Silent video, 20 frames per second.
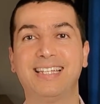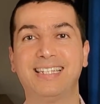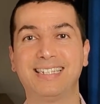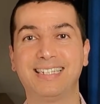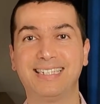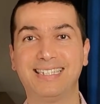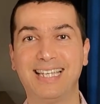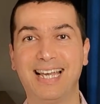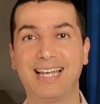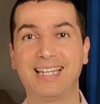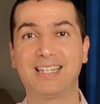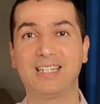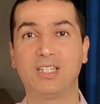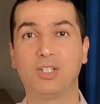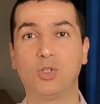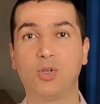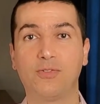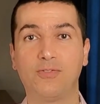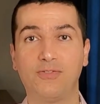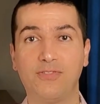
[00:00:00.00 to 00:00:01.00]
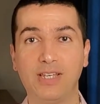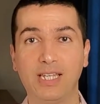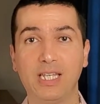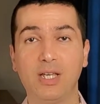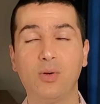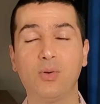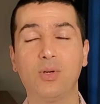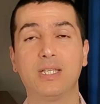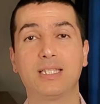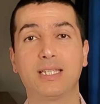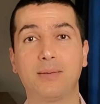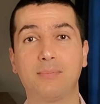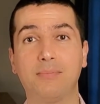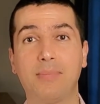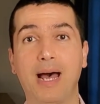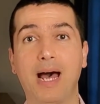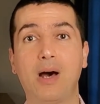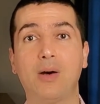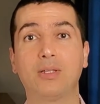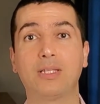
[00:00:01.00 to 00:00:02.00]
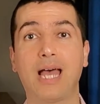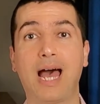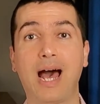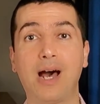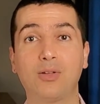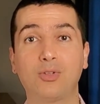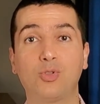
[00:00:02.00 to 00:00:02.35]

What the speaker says: that your video is about how